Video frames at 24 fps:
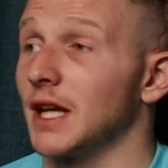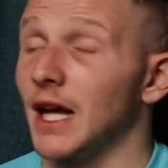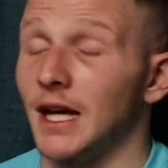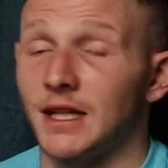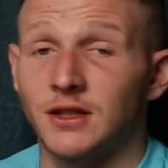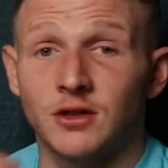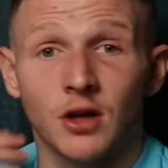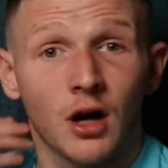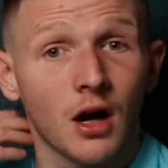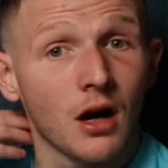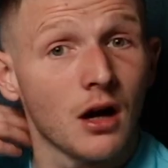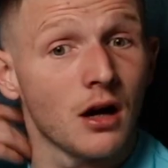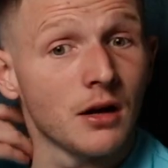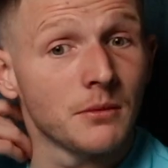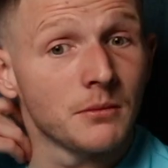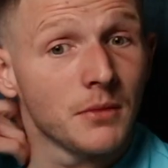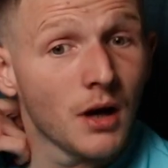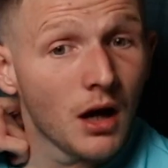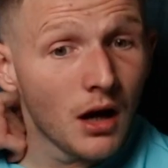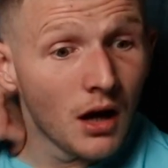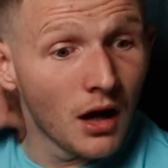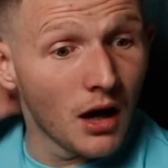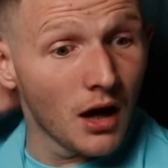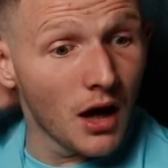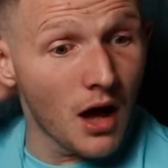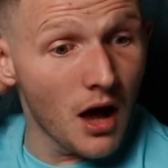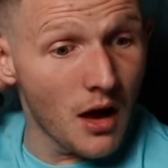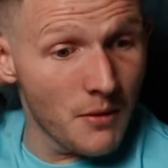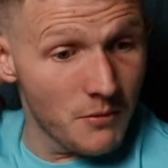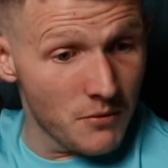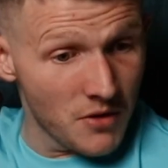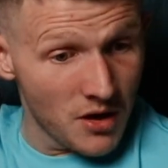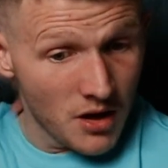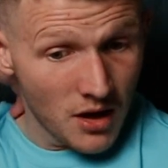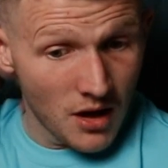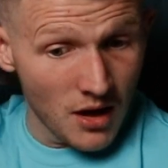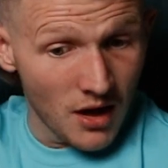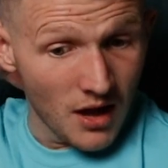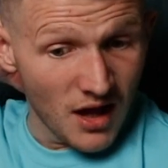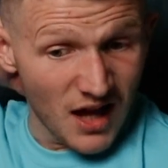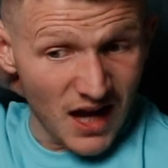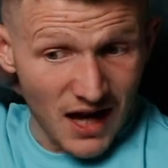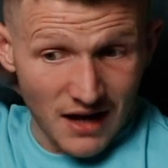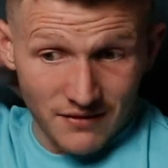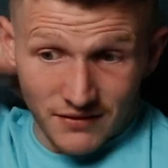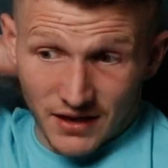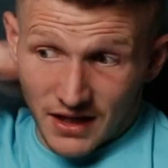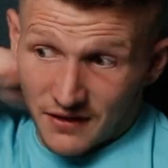that time,
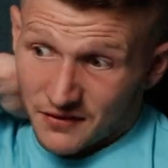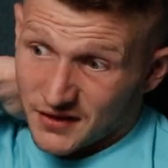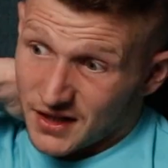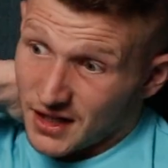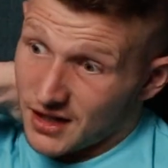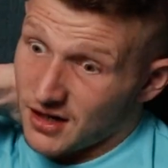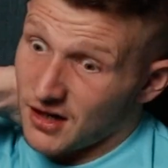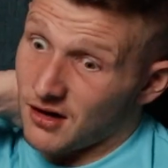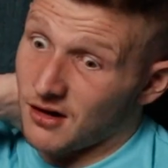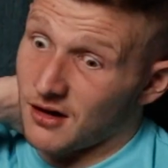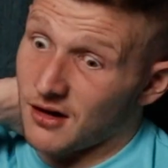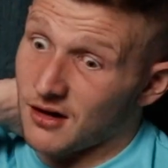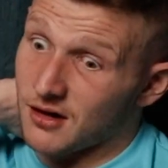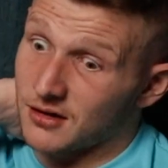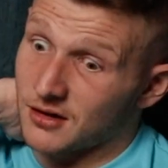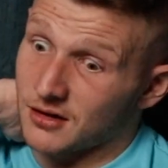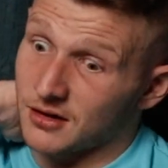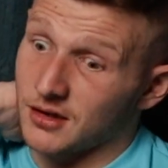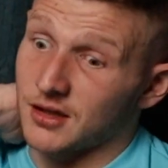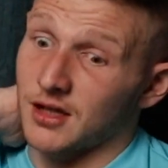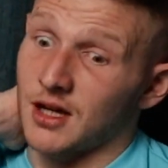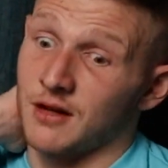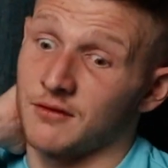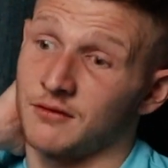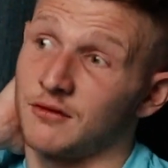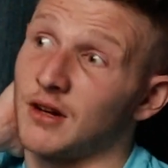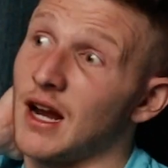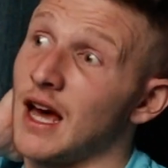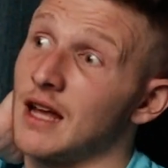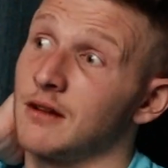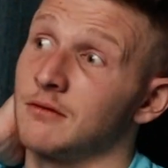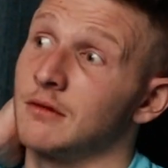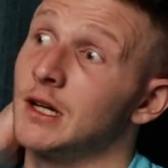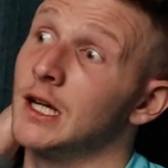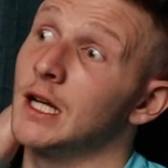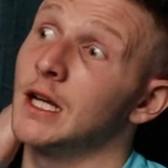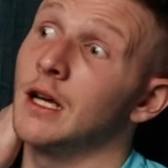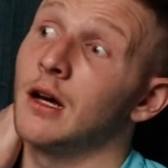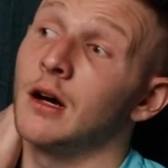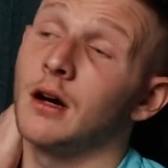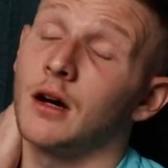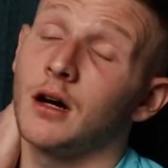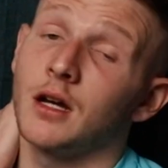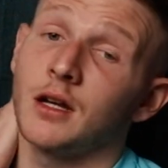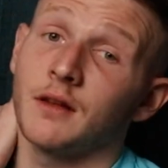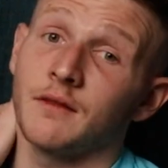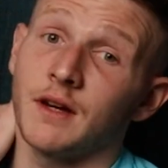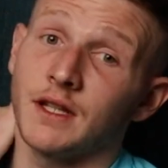I've lifted hard. I've ran really
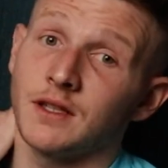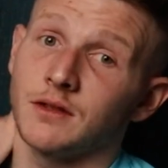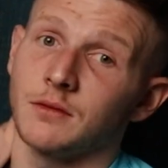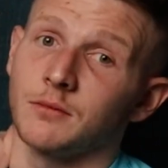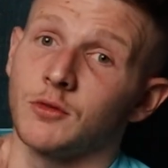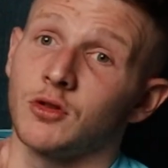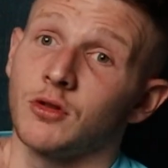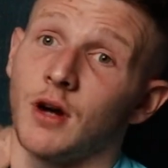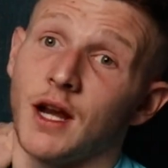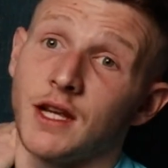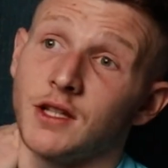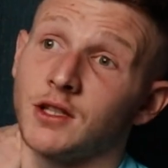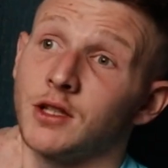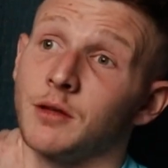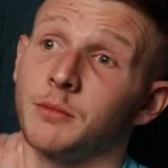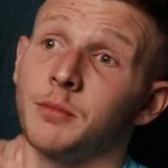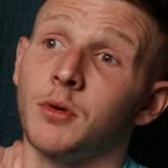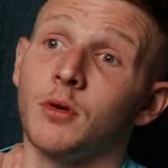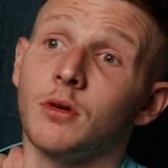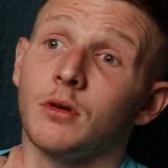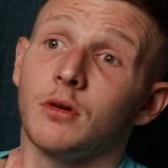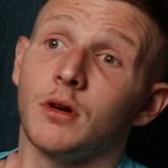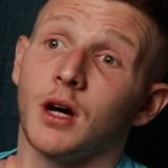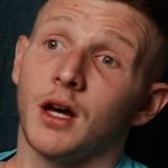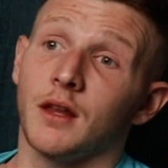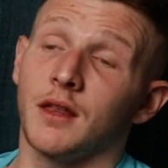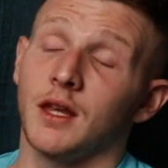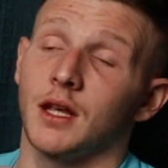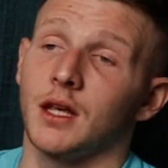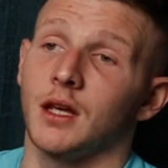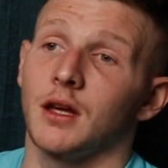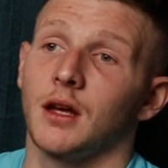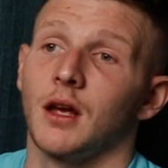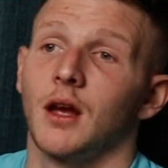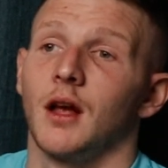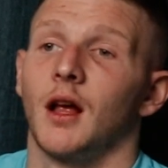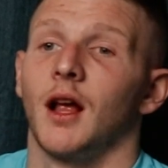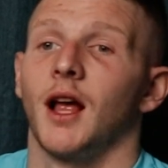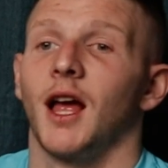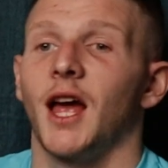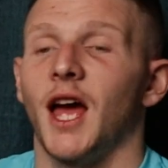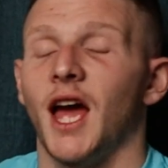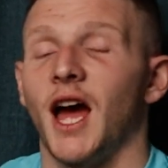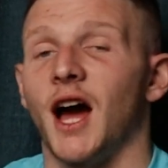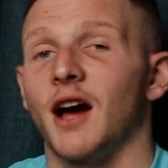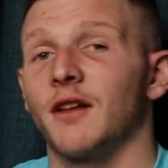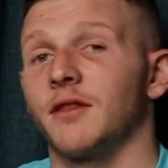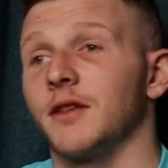hard. I've had some great support. I
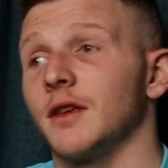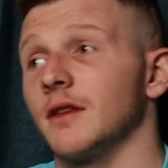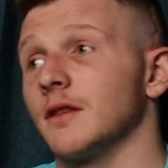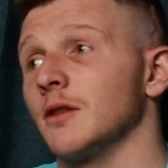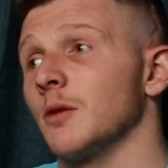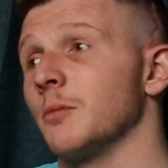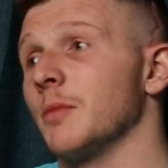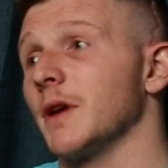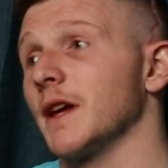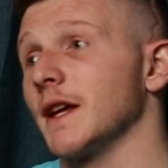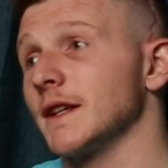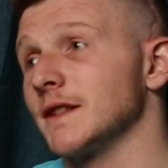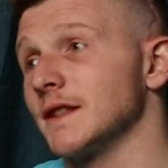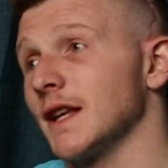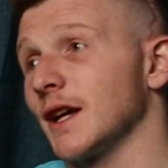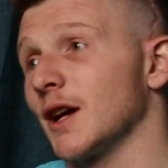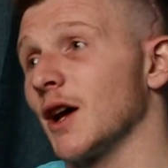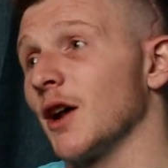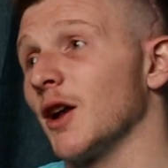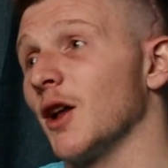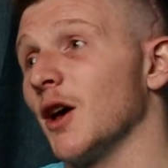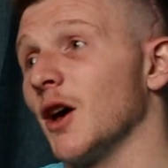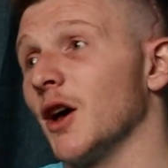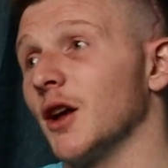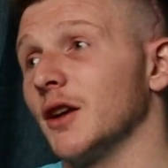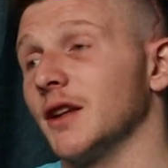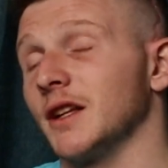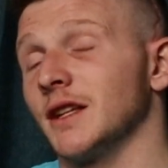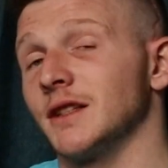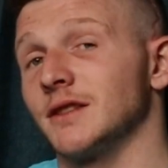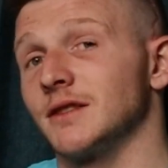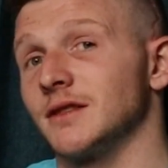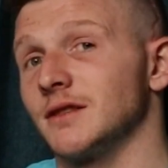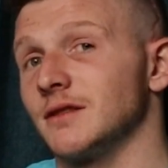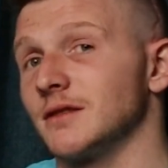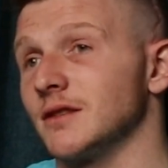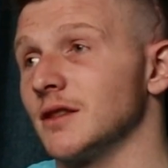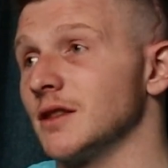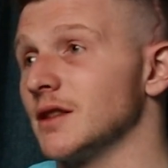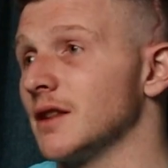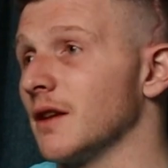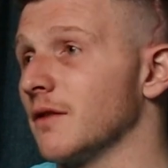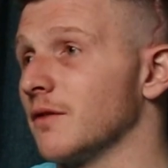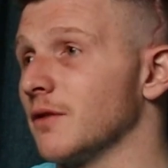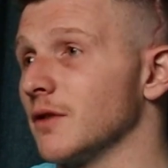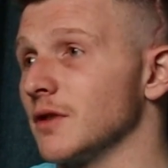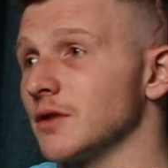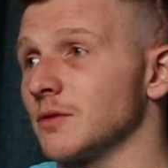think the biggest thing I learned is the
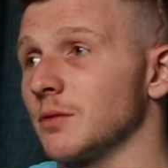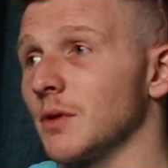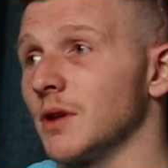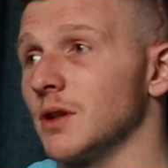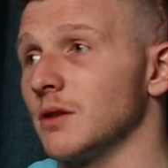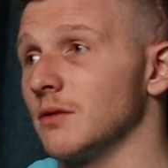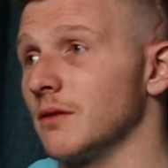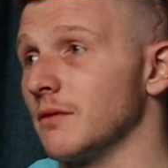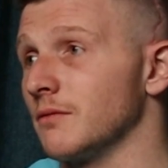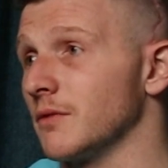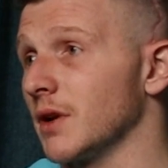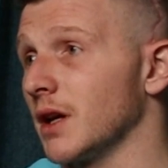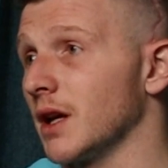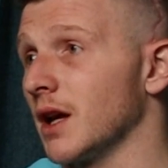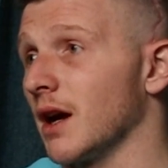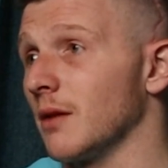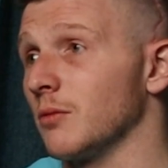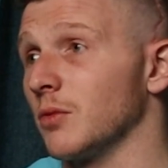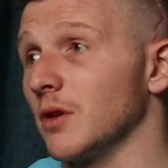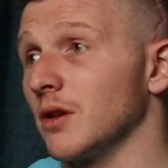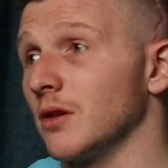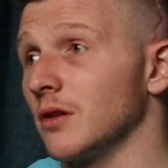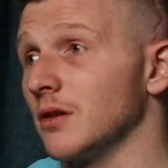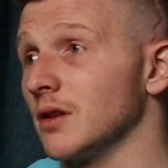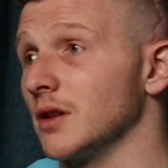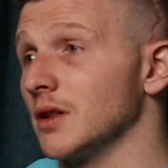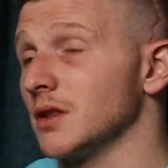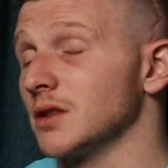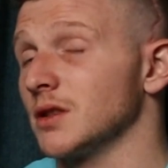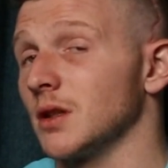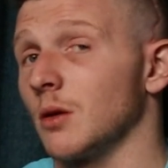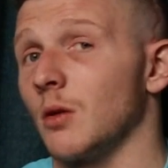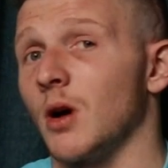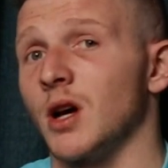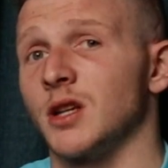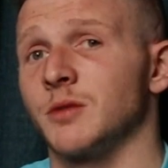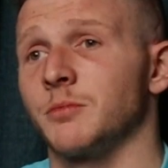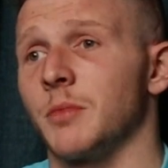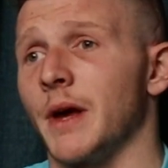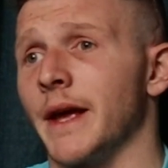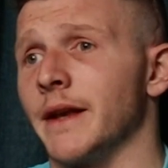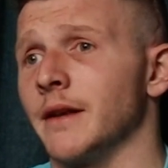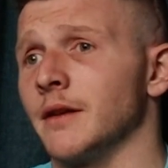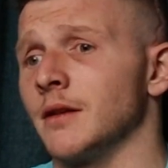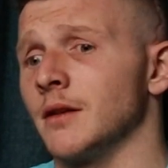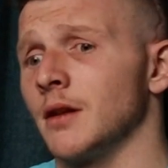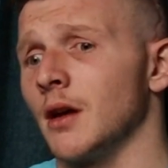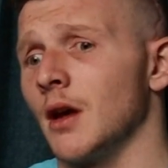difference when you're in rehab with others. So I
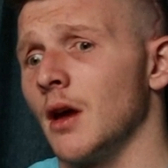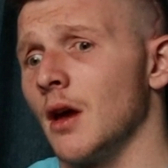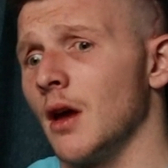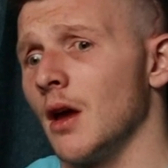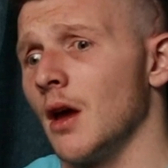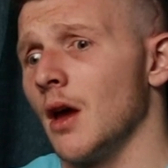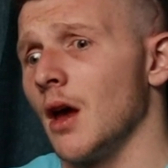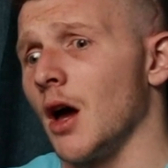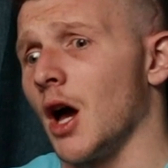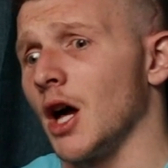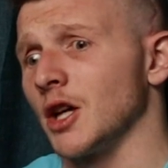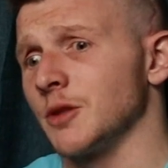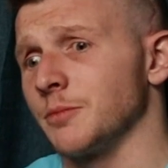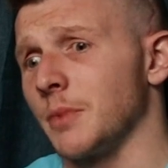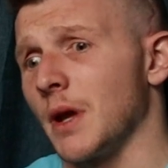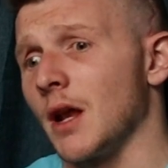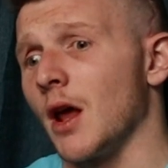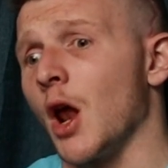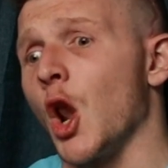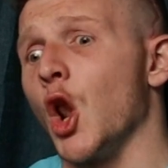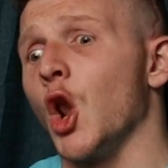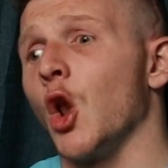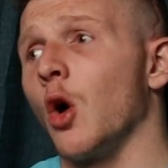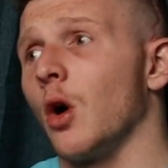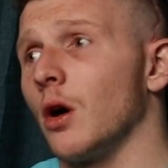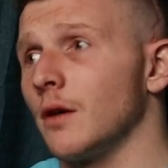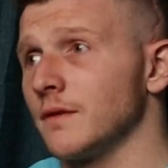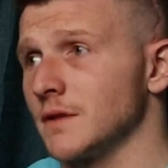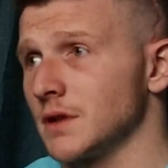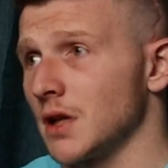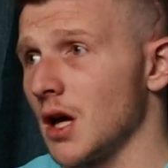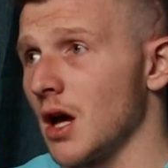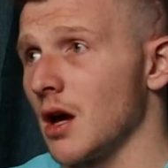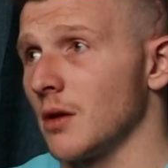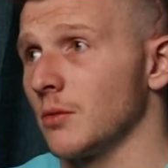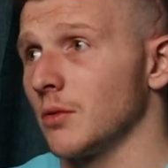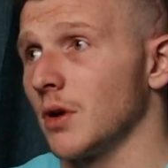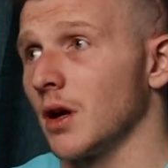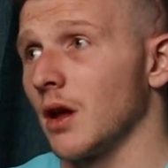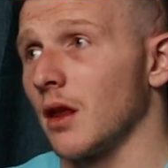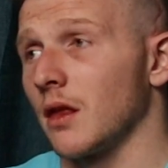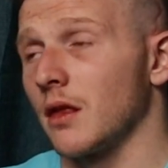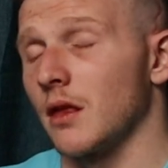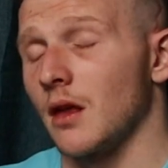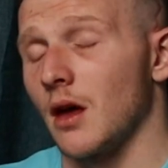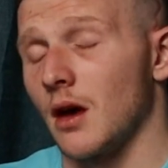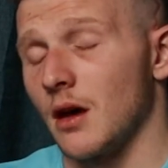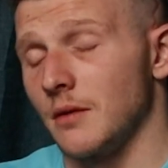spent a lot of time
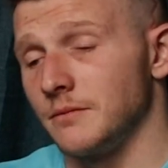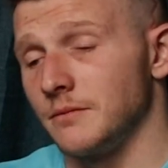with